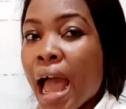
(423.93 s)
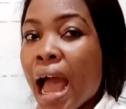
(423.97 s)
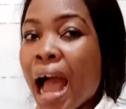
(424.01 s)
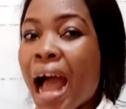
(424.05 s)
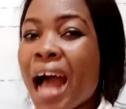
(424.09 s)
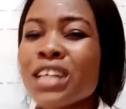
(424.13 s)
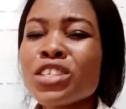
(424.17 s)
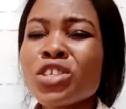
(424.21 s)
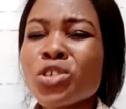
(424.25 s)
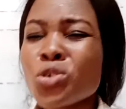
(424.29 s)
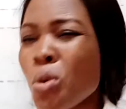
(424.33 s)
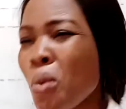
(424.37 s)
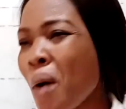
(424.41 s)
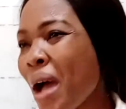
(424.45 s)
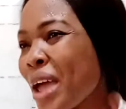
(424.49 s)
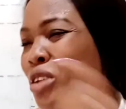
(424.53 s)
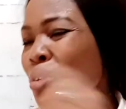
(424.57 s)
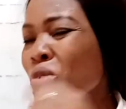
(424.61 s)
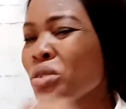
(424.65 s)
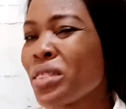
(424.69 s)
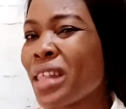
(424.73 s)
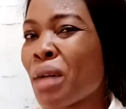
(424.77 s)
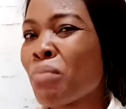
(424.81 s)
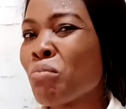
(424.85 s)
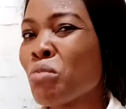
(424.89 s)
And so I
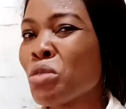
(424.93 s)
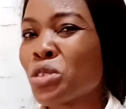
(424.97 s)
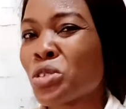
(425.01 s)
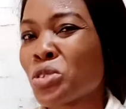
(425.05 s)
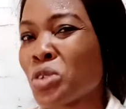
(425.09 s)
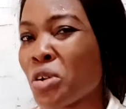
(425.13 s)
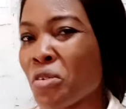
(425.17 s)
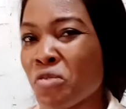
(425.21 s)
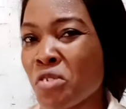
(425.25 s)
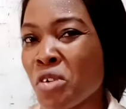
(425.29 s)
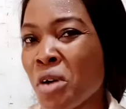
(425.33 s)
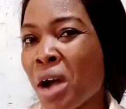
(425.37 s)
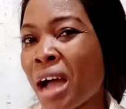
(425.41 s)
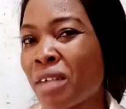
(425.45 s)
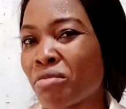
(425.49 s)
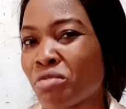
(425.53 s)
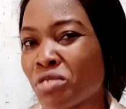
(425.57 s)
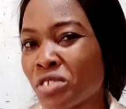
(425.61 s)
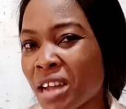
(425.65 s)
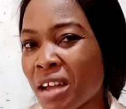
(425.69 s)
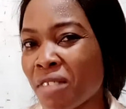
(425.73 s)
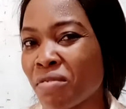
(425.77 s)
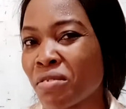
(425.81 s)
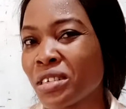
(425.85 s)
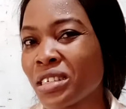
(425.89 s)
know that most of you have
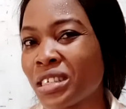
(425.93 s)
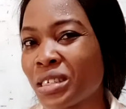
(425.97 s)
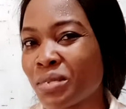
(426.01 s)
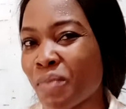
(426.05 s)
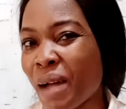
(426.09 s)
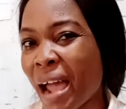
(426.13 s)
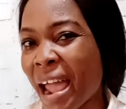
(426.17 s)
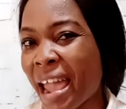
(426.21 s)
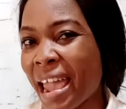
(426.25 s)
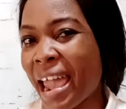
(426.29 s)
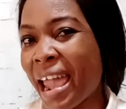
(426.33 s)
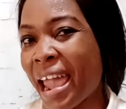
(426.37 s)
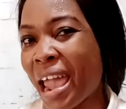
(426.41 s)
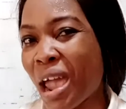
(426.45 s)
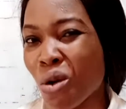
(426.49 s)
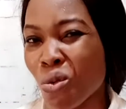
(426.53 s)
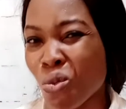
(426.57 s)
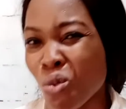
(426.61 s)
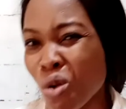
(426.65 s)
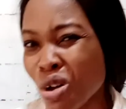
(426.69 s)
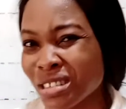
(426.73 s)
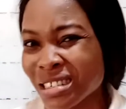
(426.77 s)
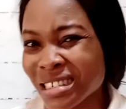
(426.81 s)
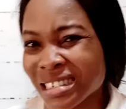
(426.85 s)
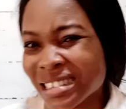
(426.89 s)
traveled by air.
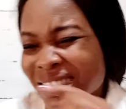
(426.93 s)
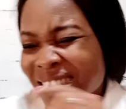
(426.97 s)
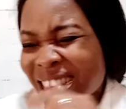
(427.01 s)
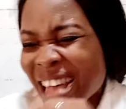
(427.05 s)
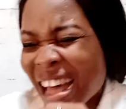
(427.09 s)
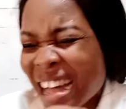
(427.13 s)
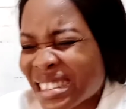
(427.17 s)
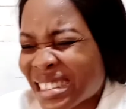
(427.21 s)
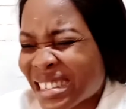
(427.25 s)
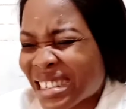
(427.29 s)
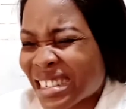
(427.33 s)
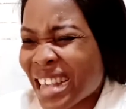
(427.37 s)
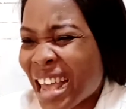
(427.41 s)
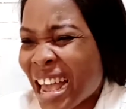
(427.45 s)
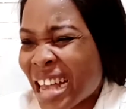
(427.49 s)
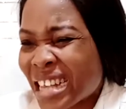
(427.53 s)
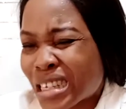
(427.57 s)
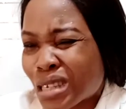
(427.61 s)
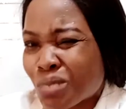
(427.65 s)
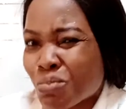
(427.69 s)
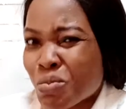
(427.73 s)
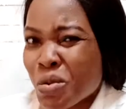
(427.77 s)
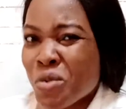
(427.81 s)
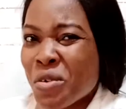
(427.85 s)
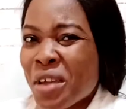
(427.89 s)
What's that
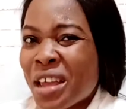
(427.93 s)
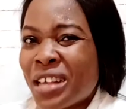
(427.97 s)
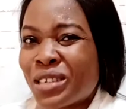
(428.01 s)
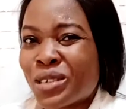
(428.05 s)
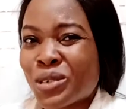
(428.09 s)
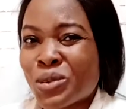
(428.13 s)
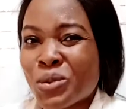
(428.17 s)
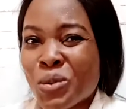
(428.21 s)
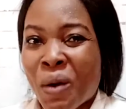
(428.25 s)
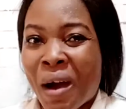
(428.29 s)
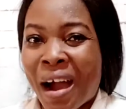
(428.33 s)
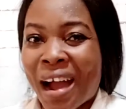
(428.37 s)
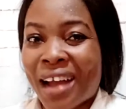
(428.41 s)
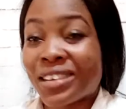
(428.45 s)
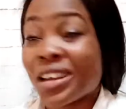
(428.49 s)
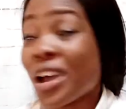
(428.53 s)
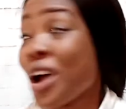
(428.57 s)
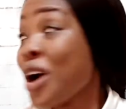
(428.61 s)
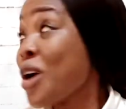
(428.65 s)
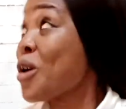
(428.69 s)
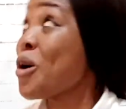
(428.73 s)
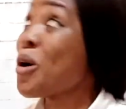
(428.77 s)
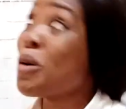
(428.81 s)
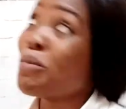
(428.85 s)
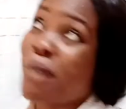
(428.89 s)
experience you had?
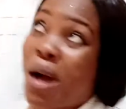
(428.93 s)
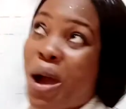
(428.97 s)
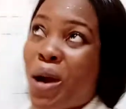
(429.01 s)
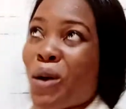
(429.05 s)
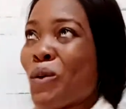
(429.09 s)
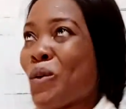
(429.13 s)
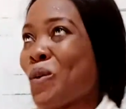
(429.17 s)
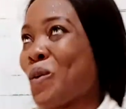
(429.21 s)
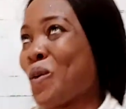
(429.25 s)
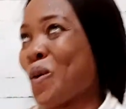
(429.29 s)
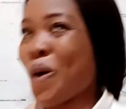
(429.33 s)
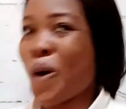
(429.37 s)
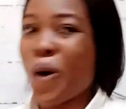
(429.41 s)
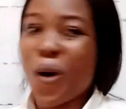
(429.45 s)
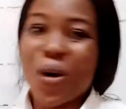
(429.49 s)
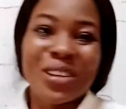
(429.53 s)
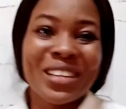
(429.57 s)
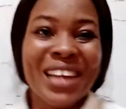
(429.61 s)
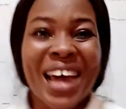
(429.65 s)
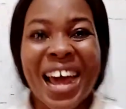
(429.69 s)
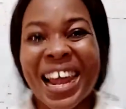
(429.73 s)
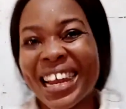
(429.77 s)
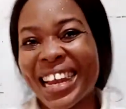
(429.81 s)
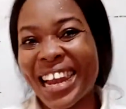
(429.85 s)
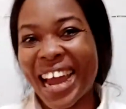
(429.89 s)
Oh my word,
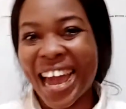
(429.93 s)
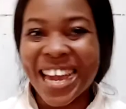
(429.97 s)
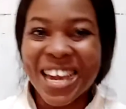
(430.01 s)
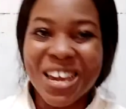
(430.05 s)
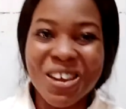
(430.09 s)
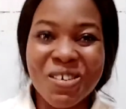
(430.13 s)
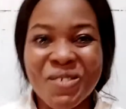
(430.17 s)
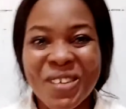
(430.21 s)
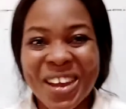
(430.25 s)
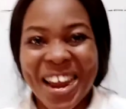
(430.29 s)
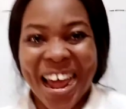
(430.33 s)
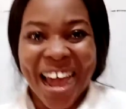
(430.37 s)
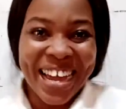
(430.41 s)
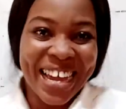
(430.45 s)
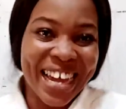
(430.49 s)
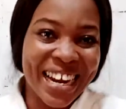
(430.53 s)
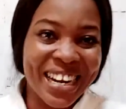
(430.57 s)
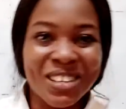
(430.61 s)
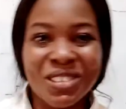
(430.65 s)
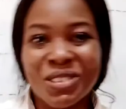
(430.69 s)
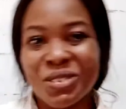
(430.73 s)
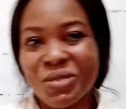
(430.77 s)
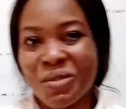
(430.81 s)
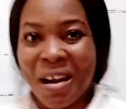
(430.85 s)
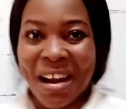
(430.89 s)
I like it when I get
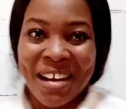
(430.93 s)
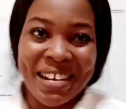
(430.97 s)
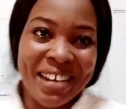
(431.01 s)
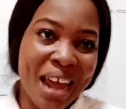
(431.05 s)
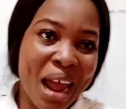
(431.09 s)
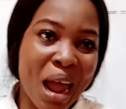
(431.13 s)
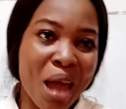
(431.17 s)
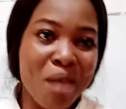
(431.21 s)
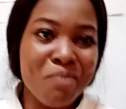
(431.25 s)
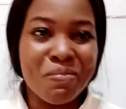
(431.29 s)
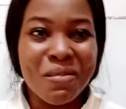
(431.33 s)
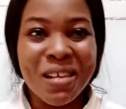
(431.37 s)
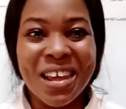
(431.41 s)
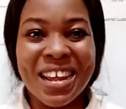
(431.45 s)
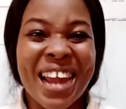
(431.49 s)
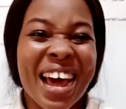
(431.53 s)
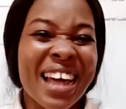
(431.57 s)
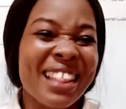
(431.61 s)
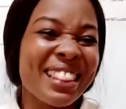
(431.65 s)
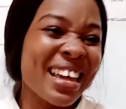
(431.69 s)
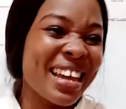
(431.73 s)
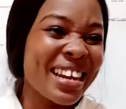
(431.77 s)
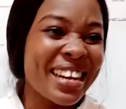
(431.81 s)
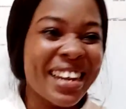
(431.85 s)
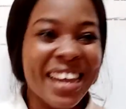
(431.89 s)
into an airplane
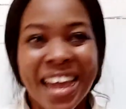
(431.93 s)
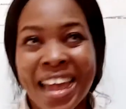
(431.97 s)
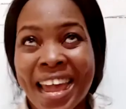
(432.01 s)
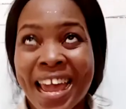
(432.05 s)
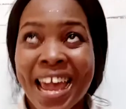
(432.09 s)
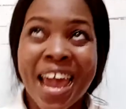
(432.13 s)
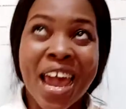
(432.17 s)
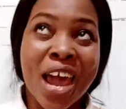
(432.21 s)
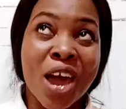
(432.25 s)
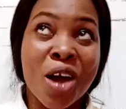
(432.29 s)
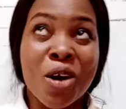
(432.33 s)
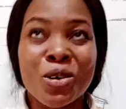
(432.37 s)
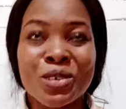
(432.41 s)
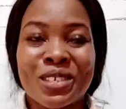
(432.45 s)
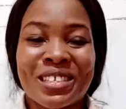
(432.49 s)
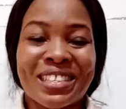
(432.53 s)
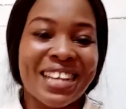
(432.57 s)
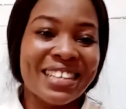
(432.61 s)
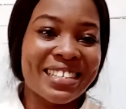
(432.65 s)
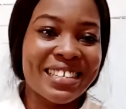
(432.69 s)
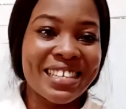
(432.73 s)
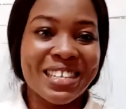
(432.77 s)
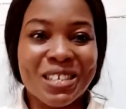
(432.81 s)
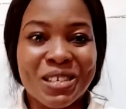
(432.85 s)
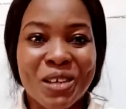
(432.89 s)
and then the air
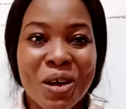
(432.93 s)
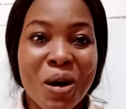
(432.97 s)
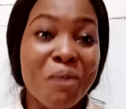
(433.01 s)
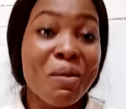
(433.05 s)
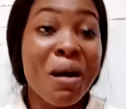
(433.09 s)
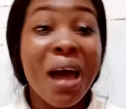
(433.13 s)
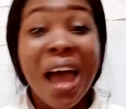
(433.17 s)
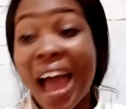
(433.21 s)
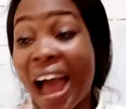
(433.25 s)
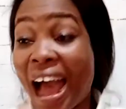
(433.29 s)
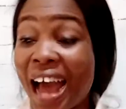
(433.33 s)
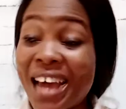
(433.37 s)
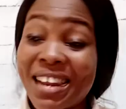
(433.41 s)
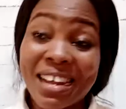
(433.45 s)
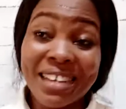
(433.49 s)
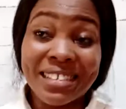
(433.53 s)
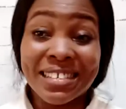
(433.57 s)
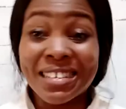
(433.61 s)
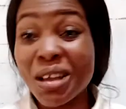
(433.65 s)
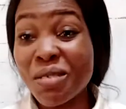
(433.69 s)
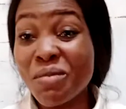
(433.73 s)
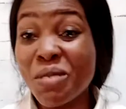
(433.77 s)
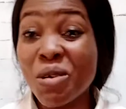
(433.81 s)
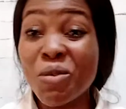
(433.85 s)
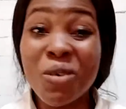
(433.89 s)
hostesses come and they
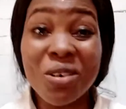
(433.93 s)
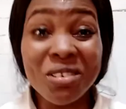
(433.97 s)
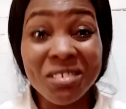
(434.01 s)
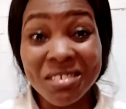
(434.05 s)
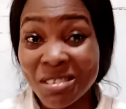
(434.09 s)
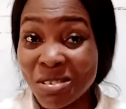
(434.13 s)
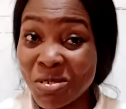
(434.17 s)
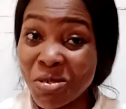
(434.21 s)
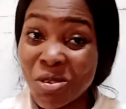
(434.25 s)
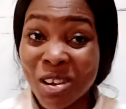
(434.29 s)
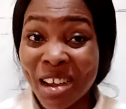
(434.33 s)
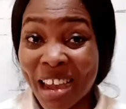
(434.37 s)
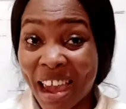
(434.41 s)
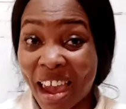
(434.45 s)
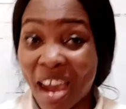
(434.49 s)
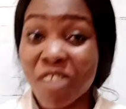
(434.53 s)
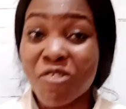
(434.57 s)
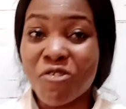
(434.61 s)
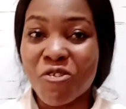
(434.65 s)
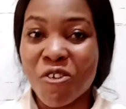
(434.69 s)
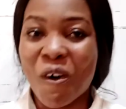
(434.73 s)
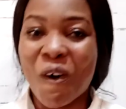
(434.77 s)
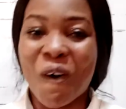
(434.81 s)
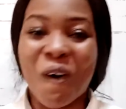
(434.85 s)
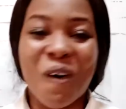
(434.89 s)
tell me, what do you care
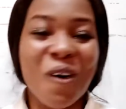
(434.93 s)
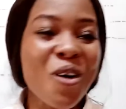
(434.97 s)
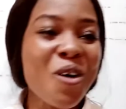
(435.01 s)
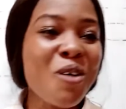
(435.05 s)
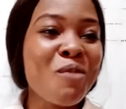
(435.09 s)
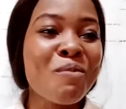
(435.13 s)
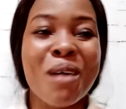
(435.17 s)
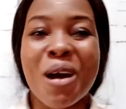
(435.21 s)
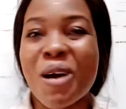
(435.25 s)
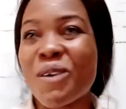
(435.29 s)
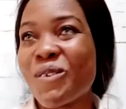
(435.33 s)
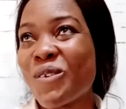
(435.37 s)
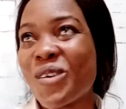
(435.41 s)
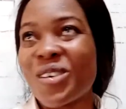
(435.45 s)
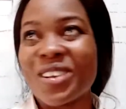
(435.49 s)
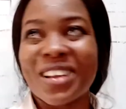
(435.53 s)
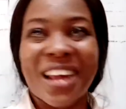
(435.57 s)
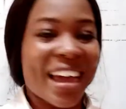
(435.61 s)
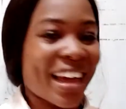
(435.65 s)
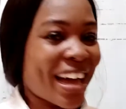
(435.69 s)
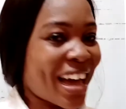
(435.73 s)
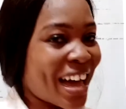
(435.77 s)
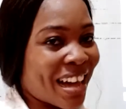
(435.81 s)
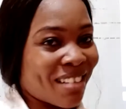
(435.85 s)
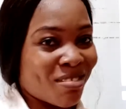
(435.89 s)
for? Oh my word, I
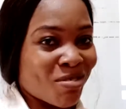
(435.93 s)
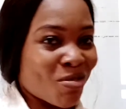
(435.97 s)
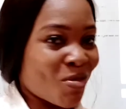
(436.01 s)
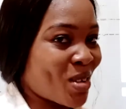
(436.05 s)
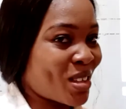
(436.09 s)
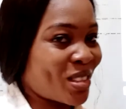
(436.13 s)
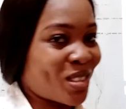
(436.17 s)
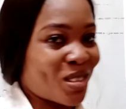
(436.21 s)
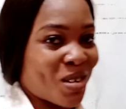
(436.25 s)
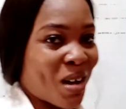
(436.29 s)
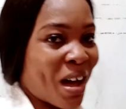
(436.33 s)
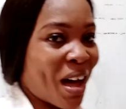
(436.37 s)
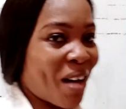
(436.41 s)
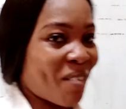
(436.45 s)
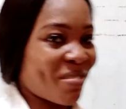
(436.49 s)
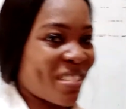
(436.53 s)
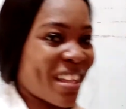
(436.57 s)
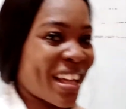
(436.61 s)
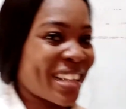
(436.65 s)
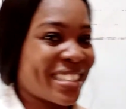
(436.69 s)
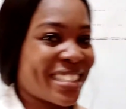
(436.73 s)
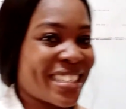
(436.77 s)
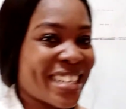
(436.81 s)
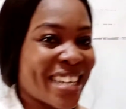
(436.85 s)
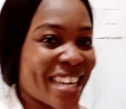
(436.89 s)
can't wait to have
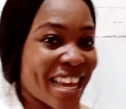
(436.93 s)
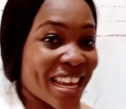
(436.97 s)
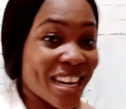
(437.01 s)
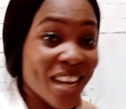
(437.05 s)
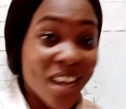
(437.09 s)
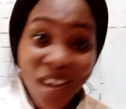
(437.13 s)
that again.